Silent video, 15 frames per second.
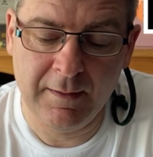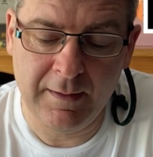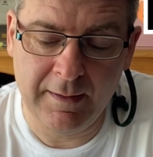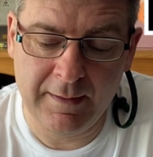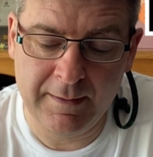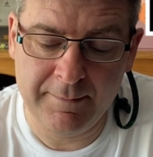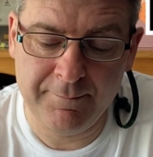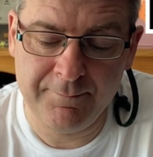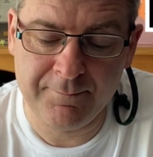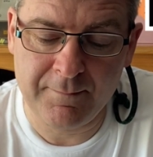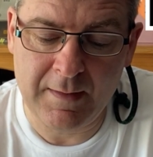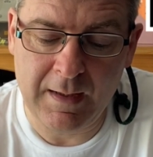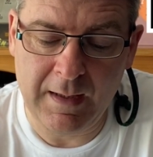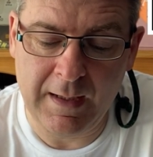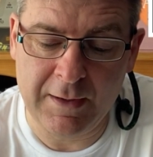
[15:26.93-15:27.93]
And
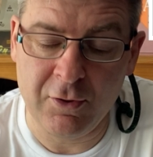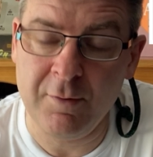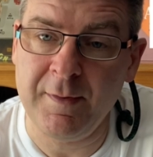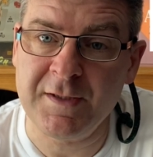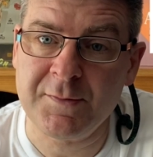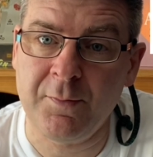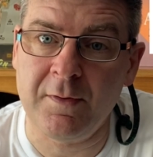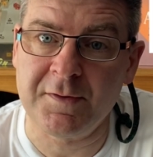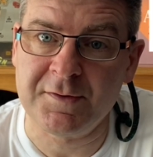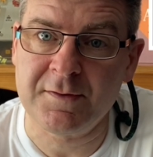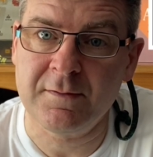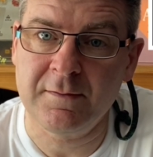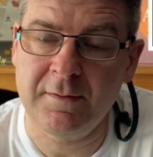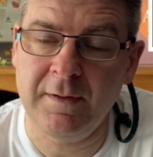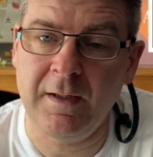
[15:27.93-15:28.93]
it almost was.
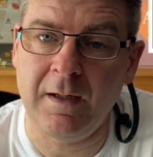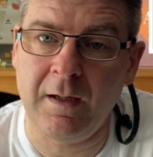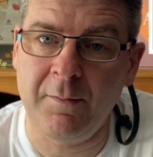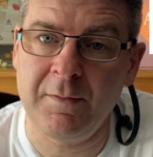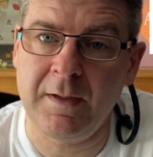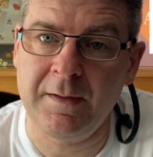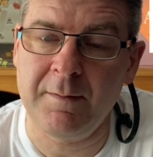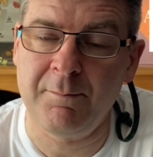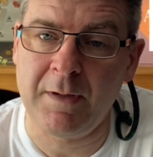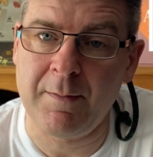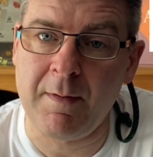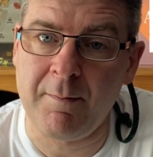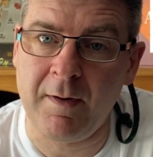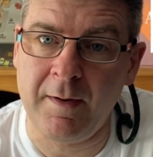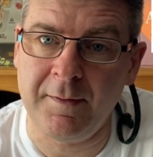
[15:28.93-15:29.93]
Yeah, I didn't blow
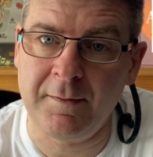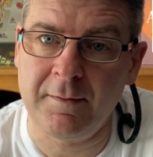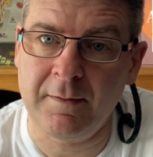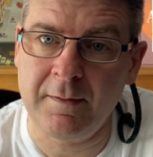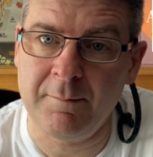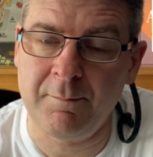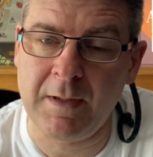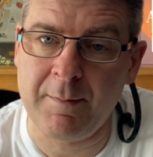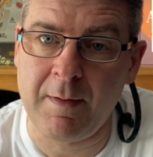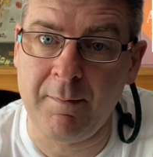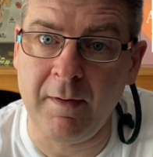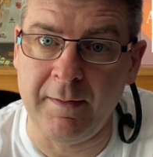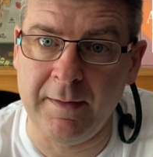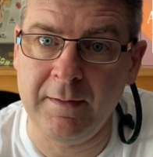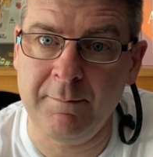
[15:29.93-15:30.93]
my mind. It didn't blow my
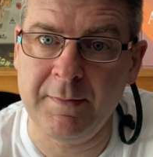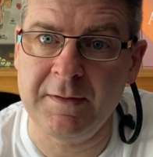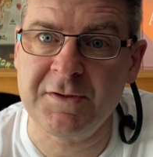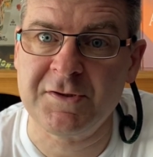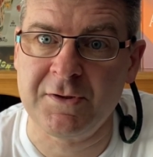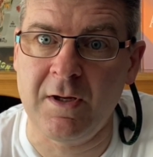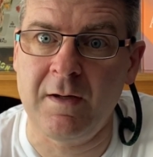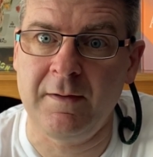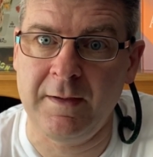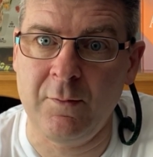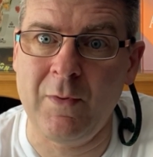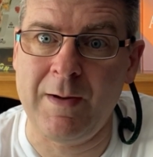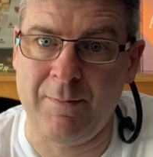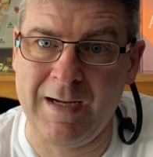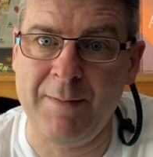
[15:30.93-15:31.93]
mind, but certainly
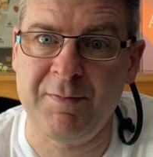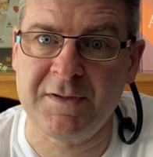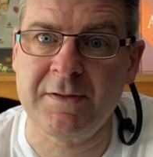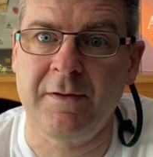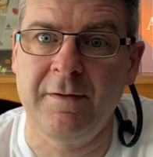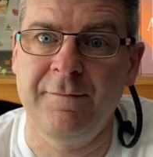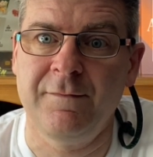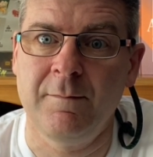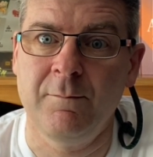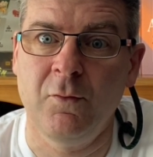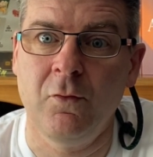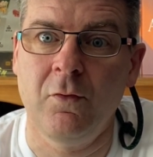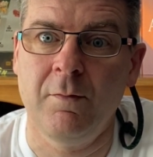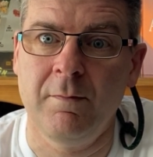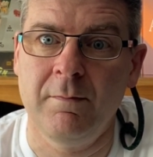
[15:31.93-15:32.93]
whet my appetite for
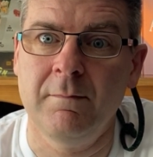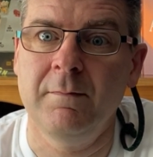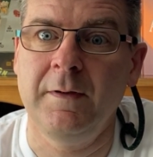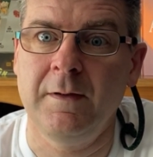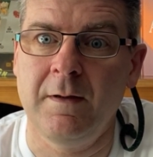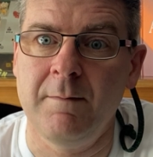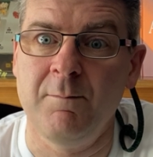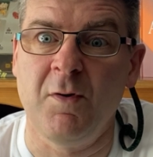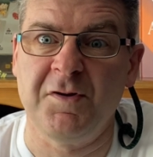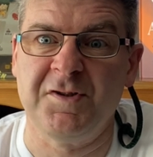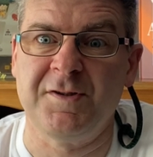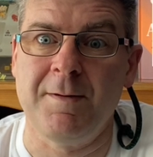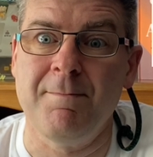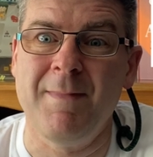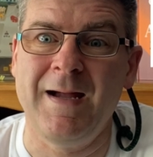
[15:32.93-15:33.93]
more,
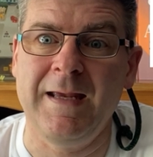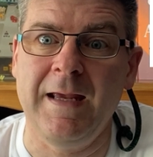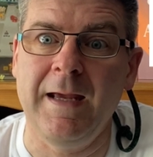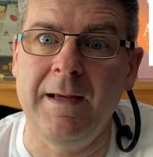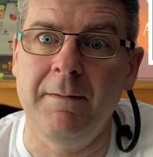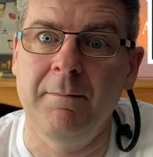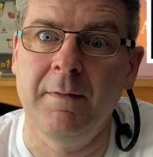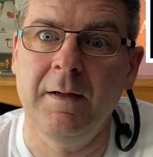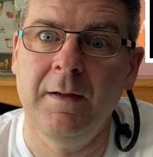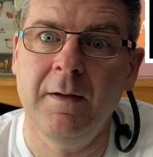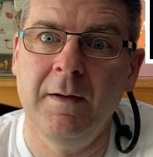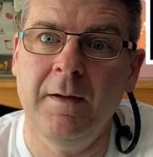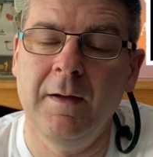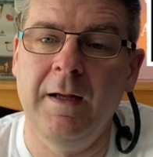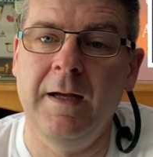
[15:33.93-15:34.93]
monster mayhem
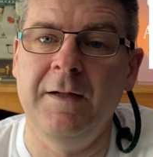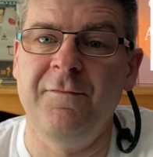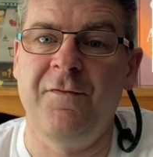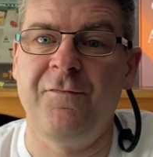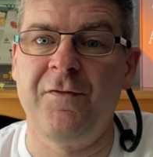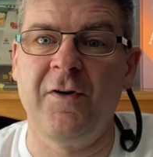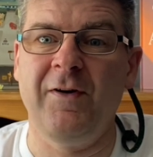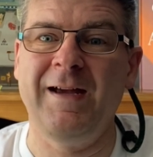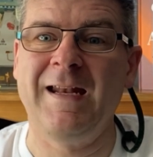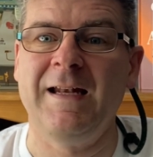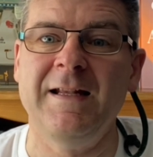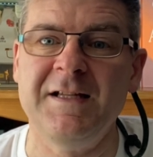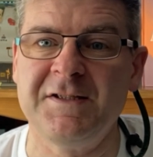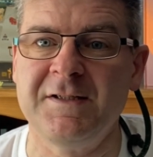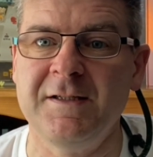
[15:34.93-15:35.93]
and flying
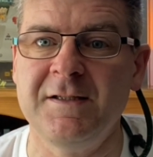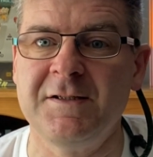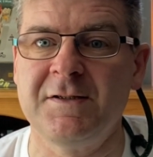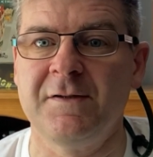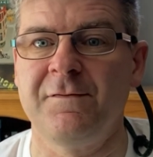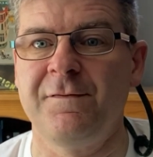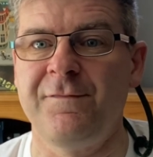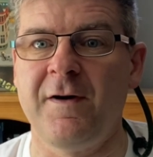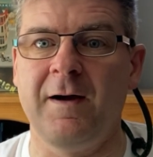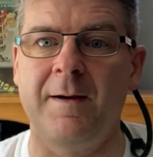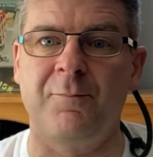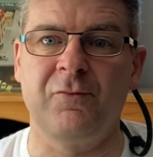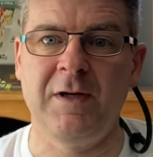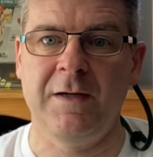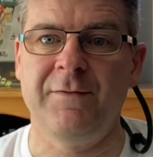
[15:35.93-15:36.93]
lizards and
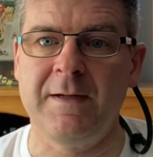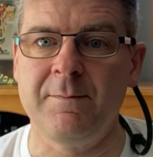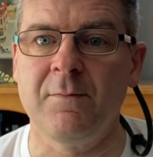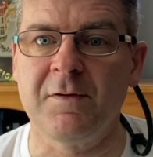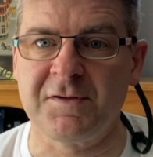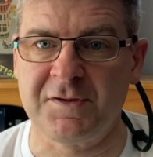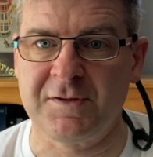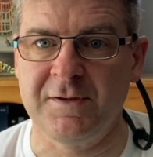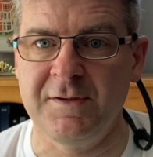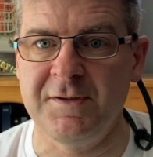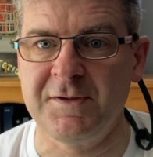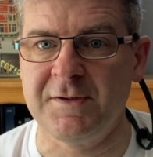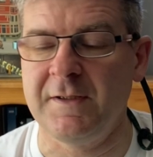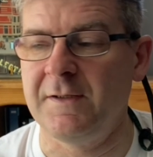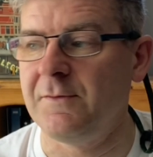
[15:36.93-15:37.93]
fire-breathing
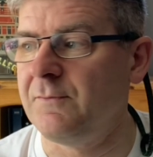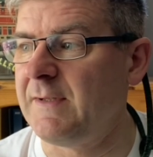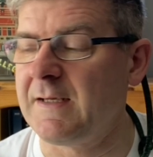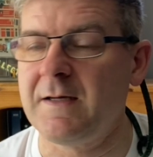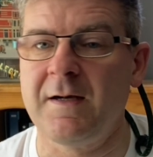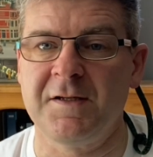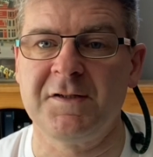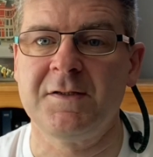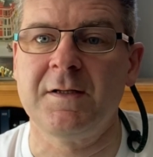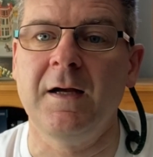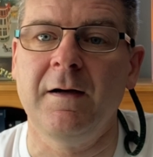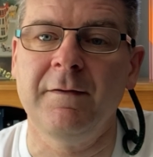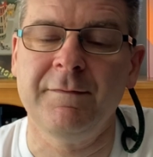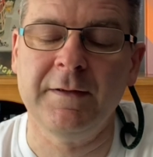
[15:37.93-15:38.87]
monsters and all that kind of stuff.